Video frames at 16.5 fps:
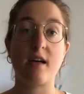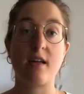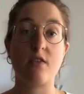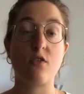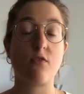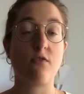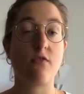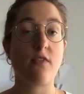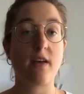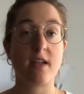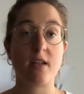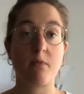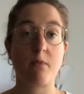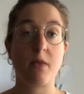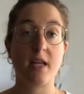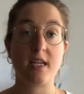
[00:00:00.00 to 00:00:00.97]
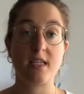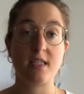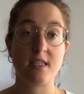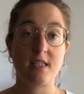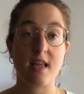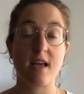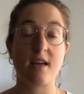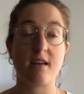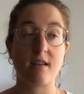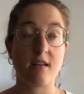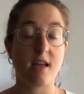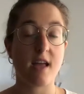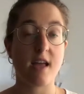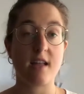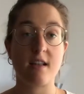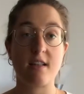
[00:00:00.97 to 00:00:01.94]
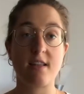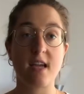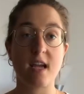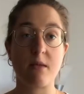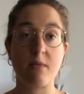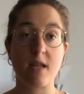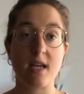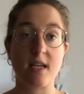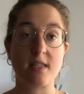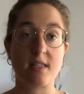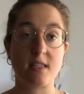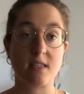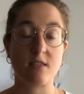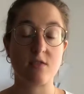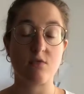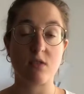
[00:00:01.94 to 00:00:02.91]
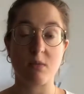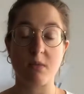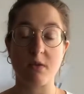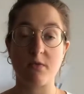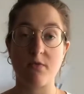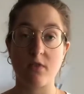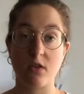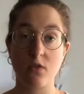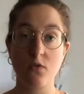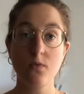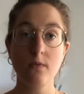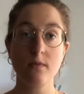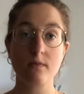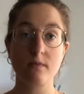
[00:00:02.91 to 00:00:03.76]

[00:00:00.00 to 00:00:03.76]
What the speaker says: don't find a place and the time that's suitable for you.